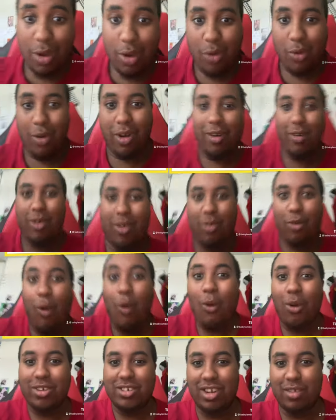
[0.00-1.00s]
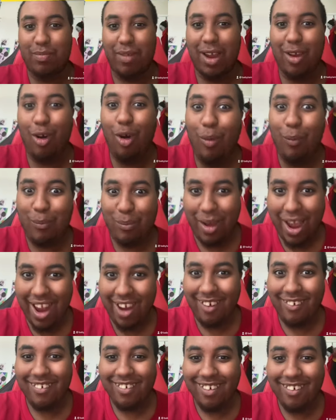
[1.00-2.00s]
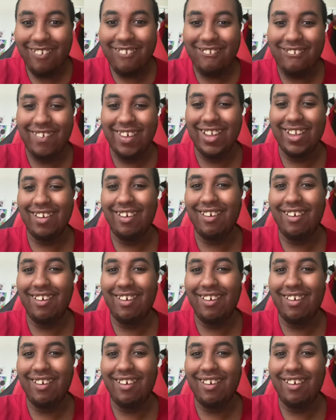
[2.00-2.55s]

Well, gorgeous, my old pile Goofy.